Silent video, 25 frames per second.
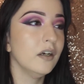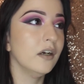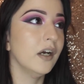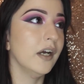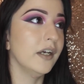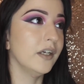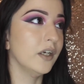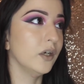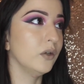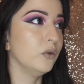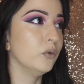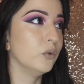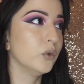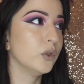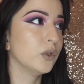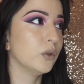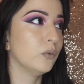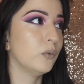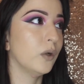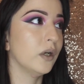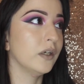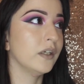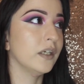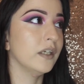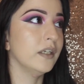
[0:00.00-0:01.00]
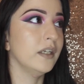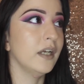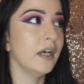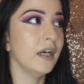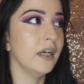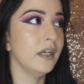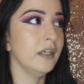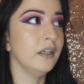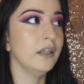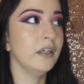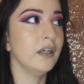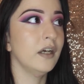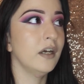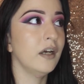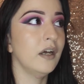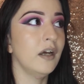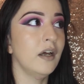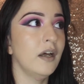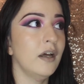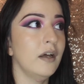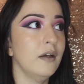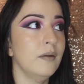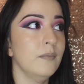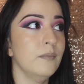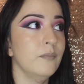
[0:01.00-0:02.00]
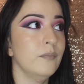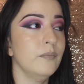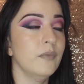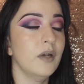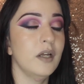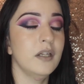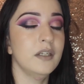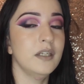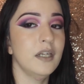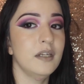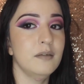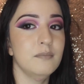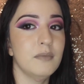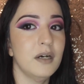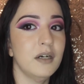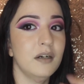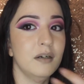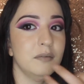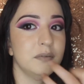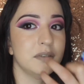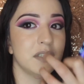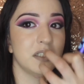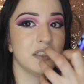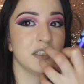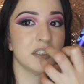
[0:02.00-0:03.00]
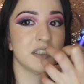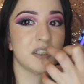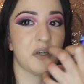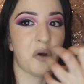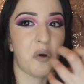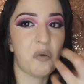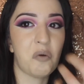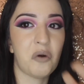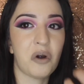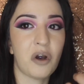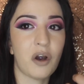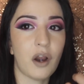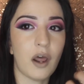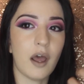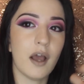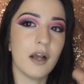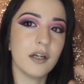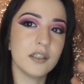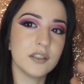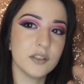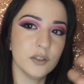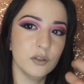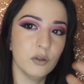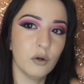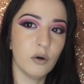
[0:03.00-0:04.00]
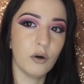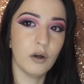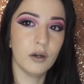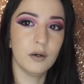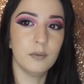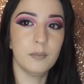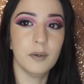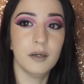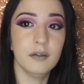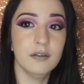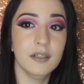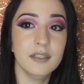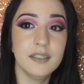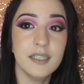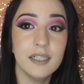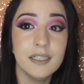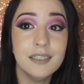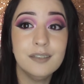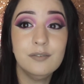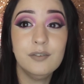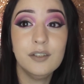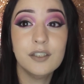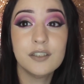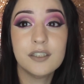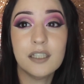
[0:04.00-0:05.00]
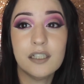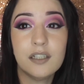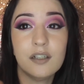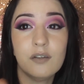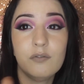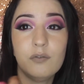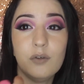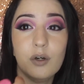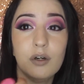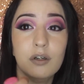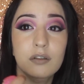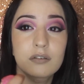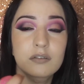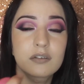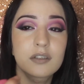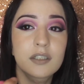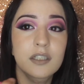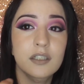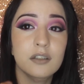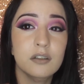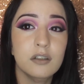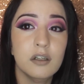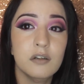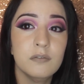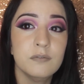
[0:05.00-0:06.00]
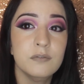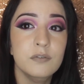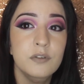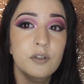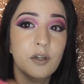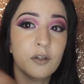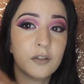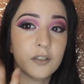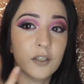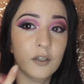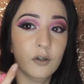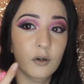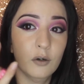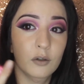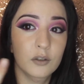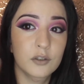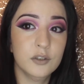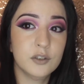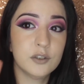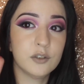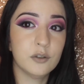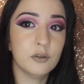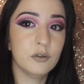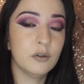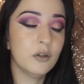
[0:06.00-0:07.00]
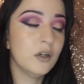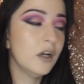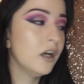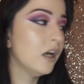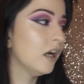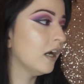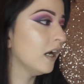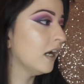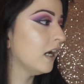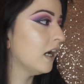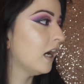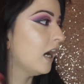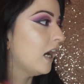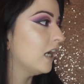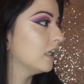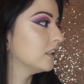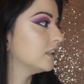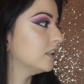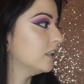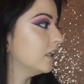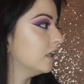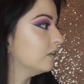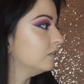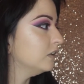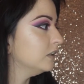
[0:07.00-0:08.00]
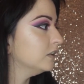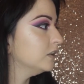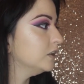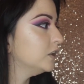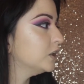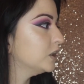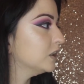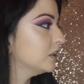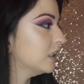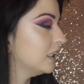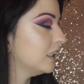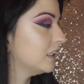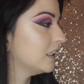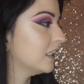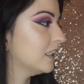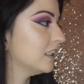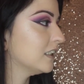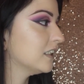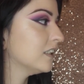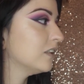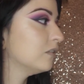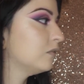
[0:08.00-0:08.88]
Like I go to work at night and then my lips are just all cracked and horrible. Like this feels like I've got near nothing on. So actually I really do like this.